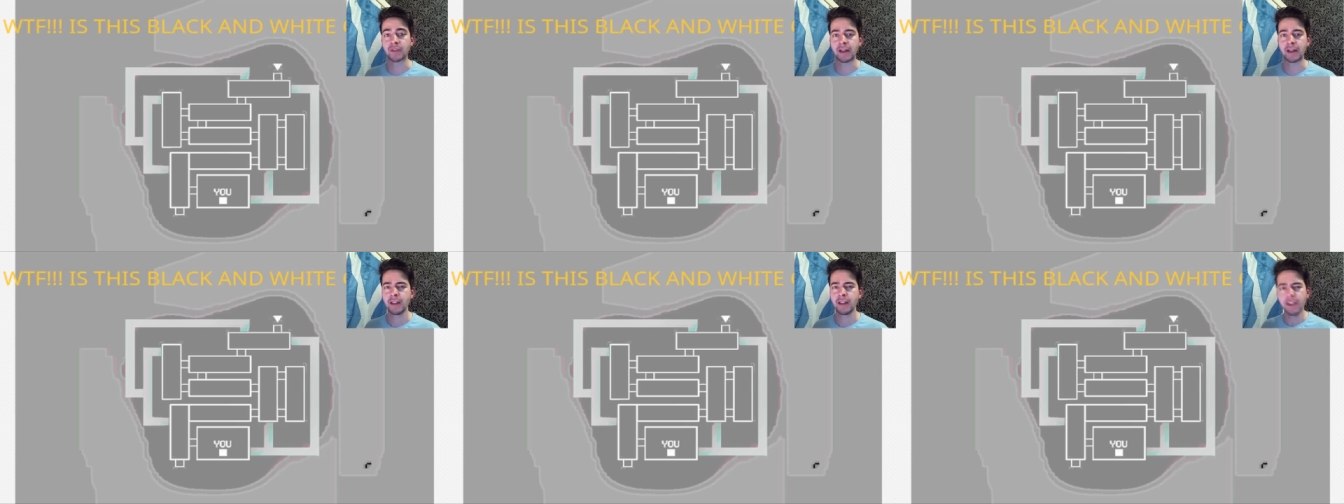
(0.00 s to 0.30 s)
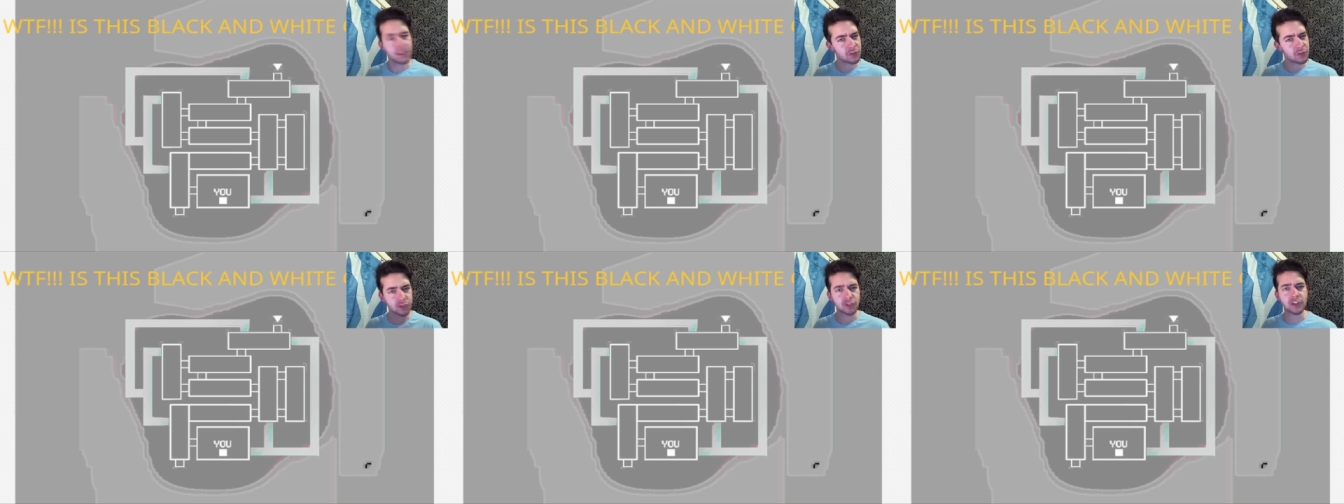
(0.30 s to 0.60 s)
and
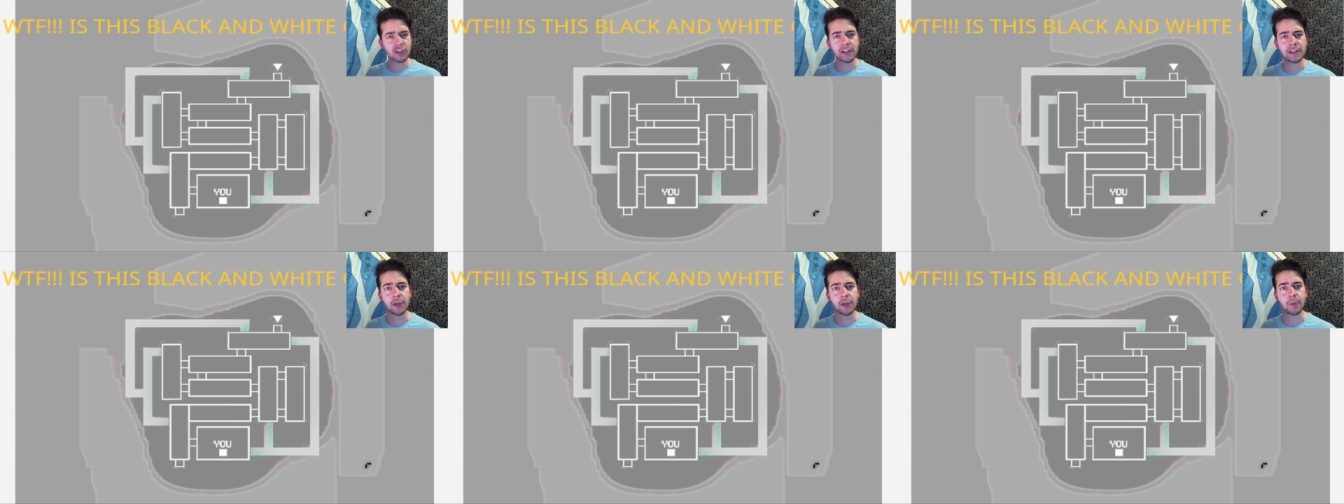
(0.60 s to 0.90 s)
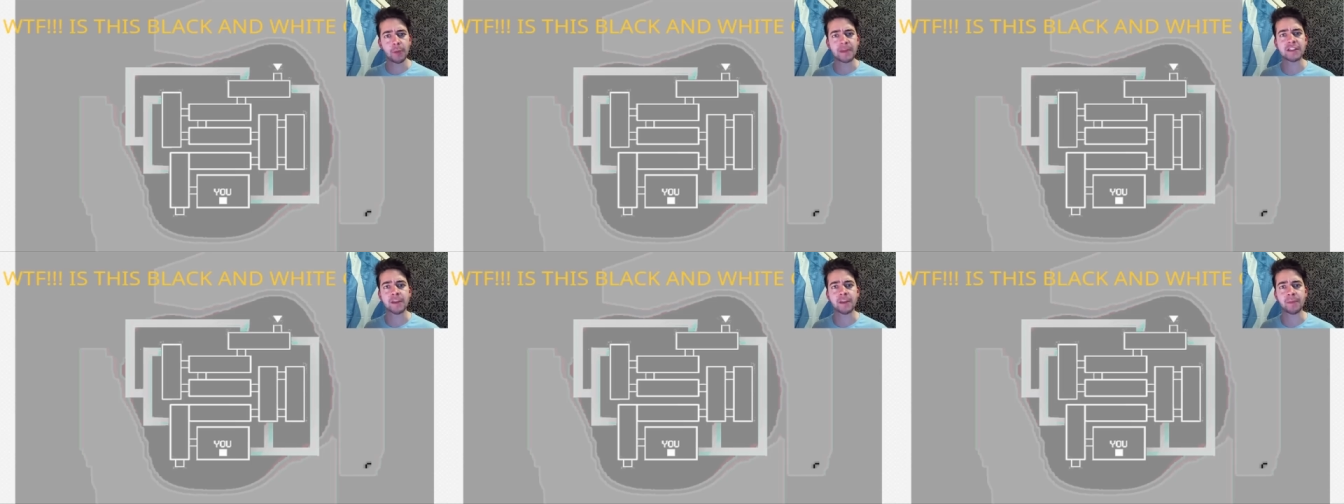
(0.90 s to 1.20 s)
just a little
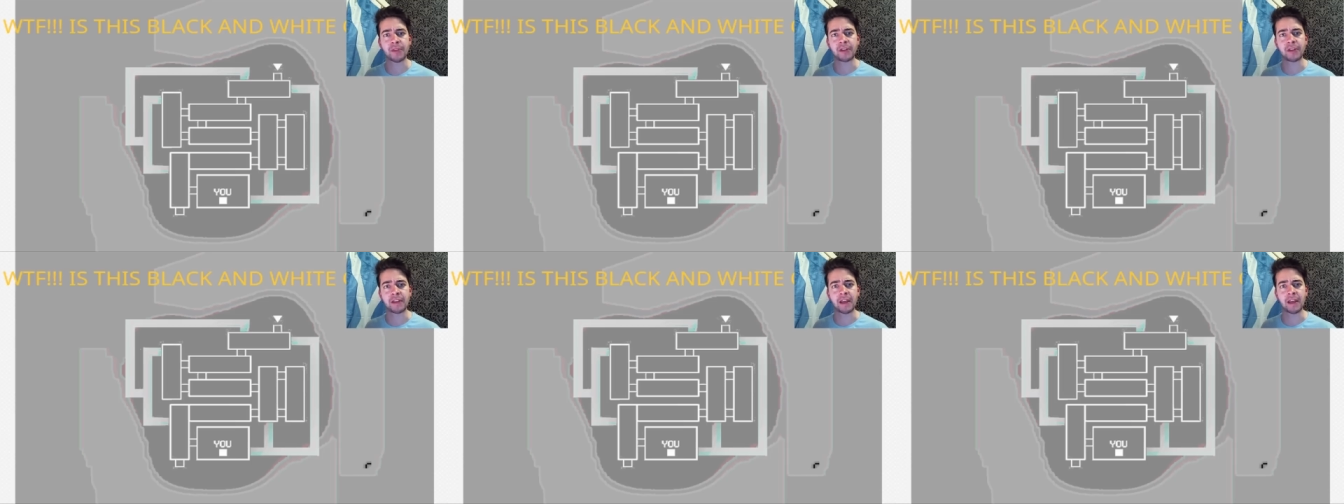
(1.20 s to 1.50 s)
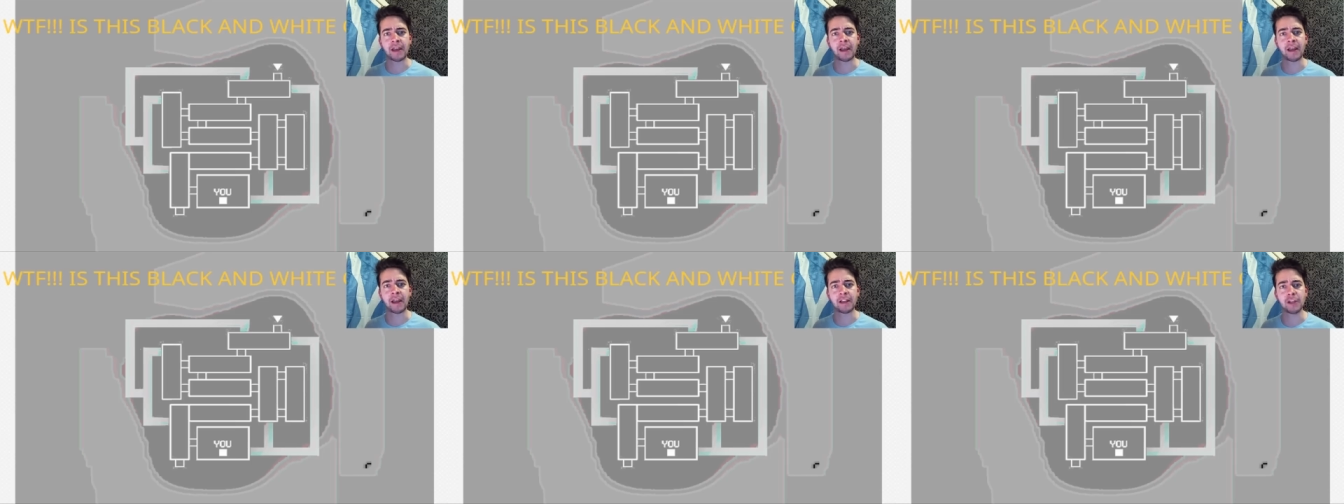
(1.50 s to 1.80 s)
bit something
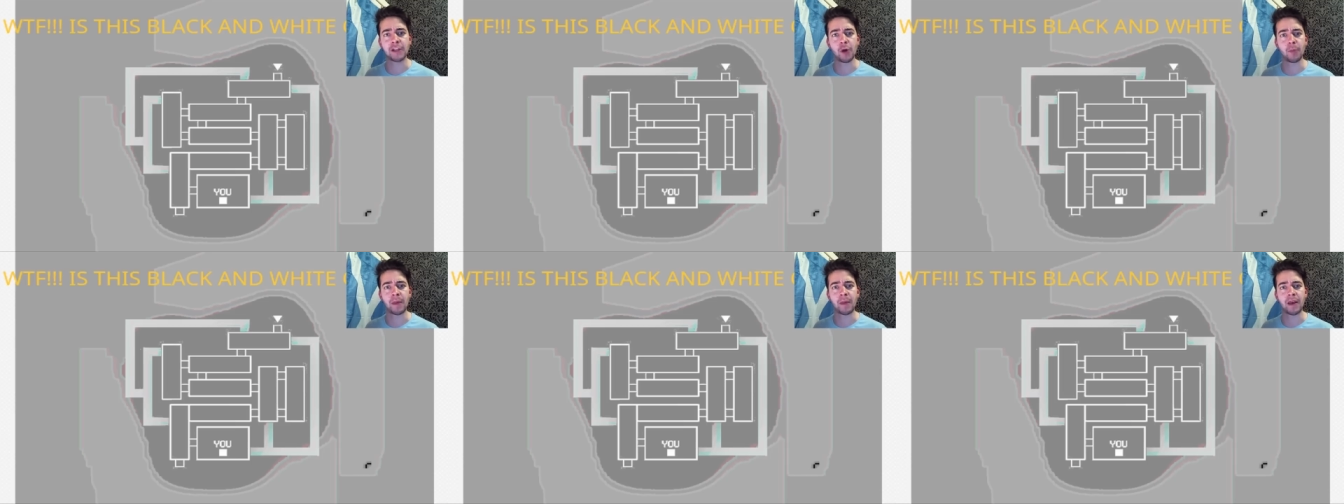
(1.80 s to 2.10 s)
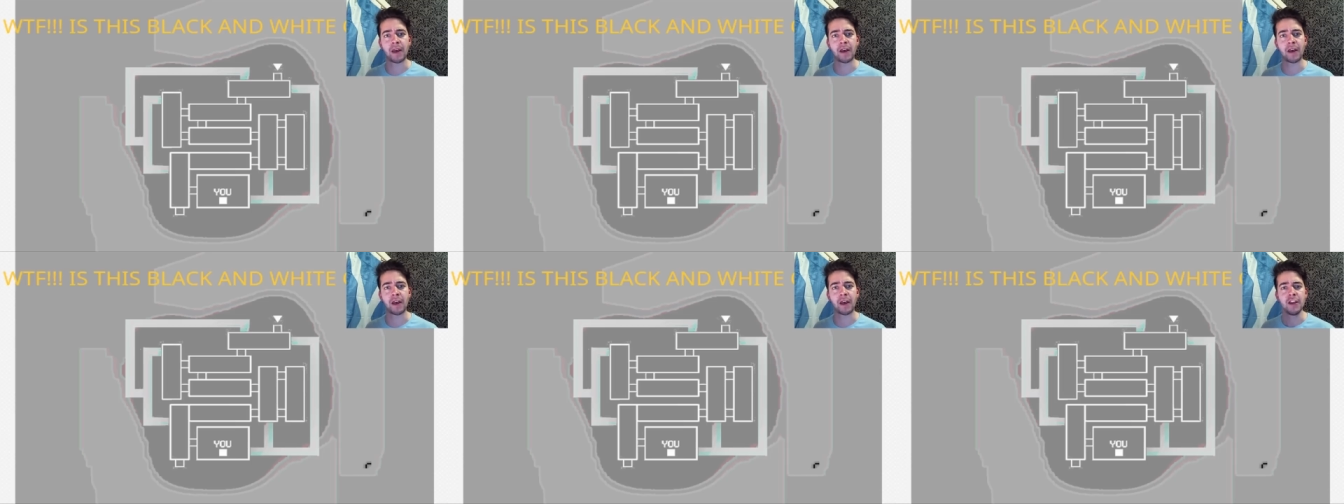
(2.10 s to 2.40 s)
uh, a little bit
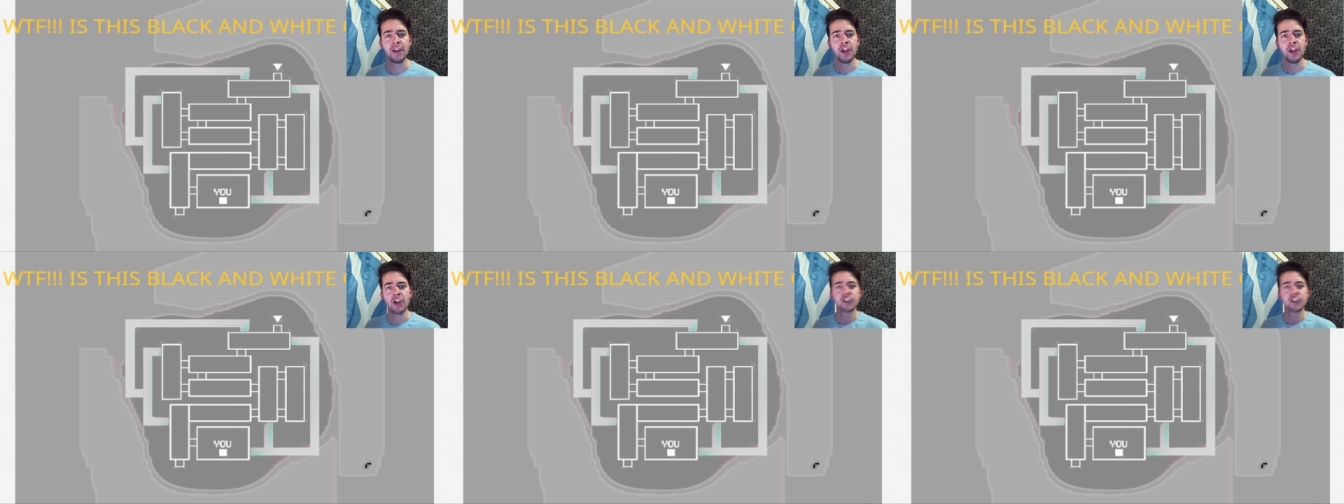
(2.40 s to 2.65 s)
of uh,